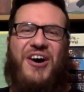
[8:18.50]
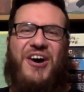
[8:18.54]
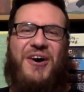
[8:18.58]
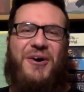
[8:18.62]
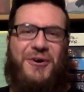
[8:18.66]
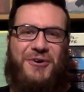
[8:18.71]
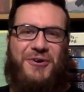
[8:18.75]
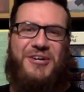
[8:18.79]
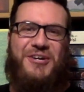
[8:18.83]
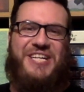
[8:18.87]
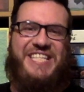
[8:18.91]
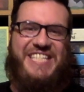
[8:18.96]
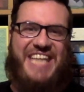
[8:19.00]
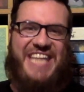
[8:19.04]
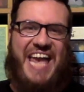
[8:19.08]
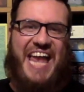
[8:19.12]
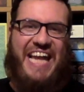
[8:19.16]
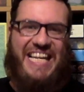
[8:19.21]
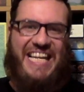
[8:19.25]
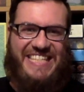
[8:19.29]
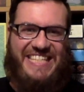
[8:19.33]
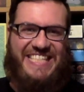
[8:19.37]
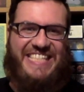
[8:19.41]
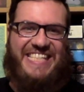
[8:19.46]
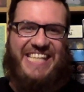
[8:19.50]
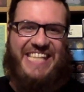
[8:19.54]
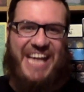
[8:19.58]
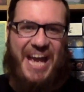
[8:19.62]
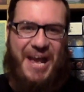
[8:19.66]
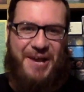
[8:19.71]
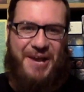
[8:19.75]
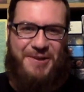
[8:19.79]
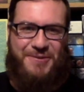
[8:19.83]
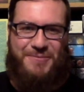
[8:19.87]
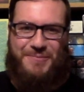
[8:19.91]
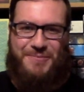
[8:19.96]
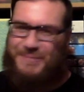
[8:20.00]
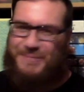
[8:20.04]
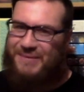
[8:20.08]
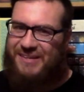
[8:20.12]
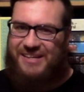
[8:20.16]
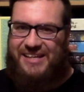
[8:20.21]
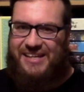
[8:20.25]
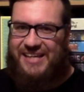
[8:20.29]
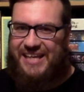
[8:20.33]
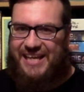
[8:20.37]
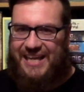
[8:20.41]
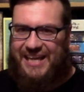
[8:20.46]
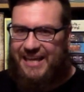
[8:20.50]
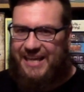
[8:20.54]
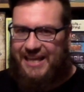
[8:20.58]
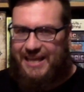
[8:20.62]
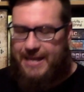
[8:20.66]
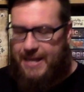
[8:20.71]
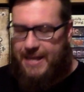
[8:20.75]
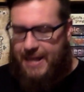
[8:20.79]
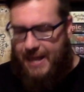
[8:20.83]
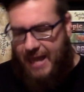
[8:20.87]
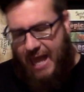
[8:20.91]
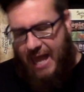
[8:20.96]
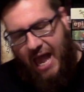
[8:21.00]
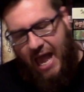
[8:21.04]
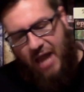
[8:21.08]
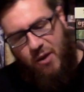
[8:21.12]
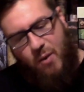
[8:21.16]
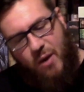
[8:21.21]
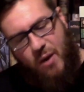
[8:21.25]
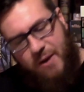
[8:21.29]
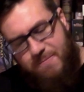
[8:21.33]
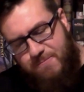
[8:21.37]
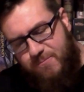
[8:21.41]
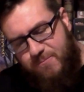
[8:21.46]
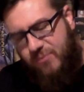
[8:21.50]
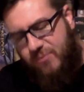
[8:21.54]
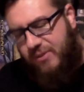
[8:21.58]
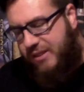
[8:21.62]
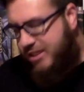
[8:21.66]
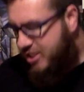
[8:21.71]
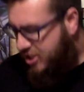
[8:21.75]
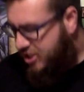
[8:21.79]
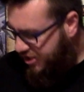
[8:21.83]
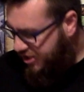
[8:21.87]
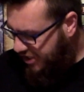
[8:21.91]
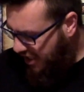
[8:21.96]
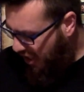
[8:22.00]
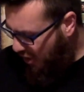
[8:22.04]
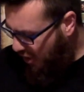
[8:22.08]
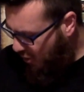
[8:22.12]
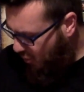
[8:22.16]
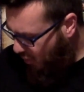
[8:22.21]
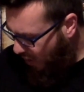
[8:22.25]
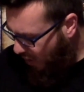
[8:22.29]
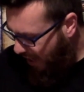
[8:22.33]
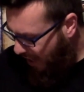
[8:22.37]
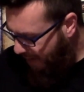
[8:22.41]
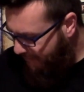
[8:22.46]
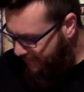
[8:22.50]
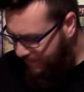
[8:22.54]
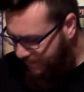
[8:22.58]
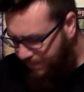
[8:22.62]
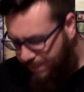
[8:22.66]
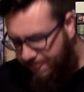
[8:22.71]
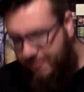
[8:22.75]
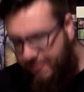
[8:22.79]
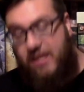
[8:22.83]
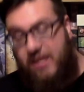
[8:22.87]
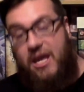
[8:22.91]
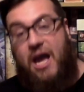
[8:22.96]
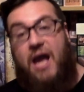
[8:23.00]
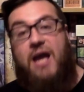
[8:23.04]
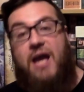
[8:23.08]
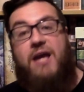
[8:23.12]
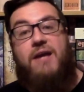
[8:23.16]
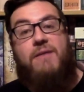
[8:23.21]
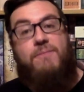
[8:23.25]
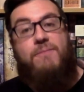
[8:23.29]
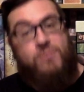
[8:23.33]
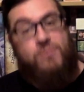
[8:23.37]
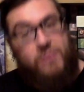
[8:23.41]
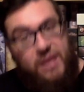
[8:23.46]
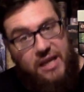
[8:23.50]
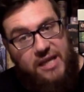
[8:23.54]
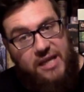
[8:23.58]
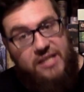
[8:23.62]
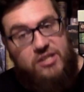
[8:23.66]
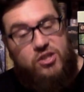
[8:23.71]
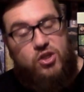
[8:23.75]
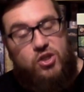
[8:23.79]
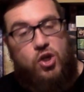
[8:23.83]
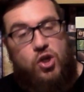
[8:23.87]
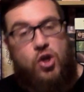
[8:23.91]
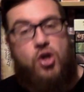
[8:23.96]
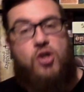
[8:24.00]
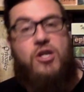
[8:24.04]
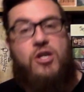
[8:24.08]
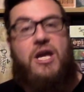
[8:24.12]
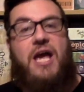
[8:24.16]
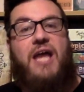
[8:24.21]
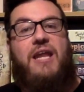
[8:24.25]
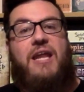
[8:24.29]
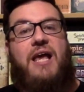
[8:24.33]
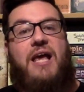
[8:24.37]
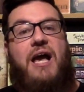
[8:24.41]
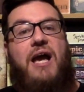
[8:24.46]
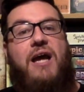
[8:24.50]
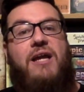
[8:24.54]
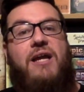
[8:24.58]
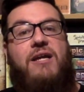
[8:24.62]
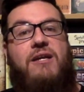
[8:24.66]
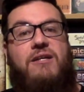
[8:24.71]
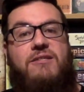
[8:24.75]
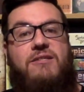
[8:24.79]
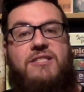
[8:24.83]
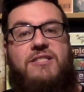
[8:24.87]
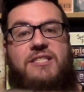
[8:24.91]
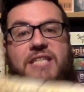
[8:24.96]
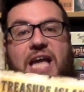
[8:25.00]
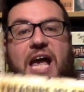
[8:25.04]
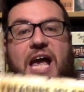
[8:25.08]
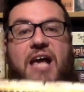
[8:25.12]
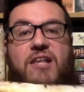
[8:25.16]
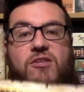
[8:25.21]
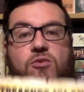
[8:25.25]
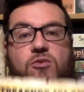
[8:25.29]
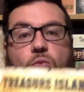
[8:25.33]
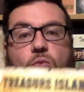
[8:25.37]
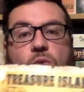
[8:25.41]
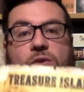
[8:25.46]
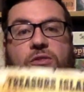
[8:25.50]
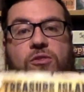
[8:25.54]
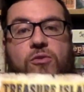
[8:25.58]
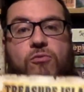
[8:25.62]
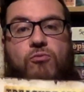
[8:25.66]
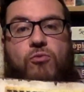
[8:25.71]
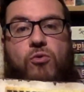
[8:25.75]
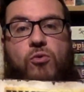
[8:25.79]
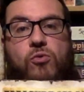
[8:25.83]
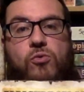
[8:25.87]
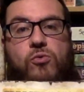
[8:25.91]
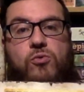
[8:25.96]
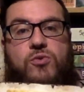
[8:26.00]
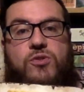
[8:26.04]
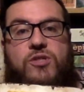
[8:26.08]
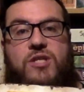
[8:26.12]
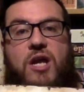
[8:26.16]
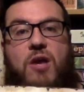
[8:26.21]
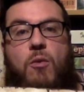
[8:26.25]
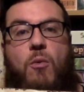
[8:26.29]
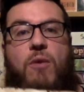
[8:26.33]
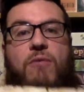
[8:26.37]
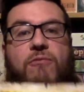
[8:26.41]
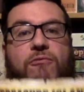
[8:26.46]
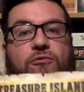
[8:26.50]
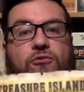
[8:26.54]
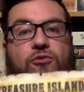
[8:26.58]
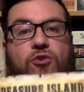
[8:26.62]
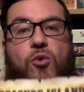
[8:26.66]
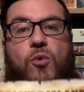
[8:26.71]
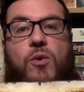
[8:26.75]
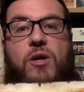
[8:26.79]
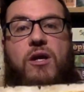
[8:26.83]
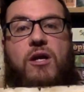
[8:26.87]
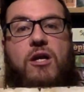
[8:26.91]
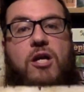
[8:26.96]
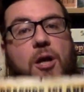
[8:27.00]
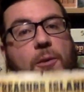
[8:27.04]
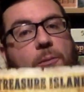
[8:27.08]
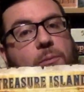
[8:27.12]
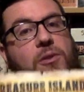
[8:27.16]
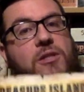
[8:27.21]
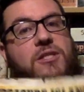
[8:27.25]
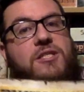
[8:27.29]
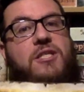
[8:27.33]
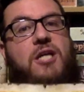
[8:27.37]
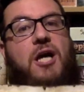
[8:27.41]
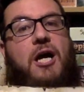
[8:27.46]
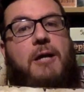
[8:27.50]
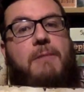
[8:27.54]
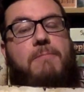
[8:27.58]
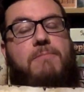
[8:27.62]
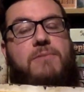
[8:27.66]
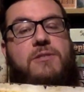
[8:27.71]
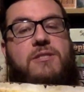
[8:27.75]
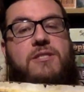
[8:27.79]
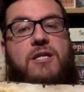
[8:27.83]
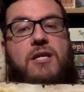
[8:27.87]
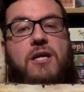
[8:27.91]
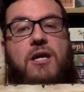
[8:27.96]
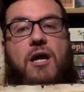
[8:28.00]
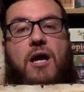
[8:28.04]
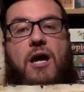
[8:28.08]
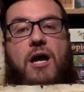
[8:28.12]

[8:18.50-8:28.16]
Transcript: Or a telescope. Anyway, so yeah, it's good. And I sat with the rules. I went through it a couple of times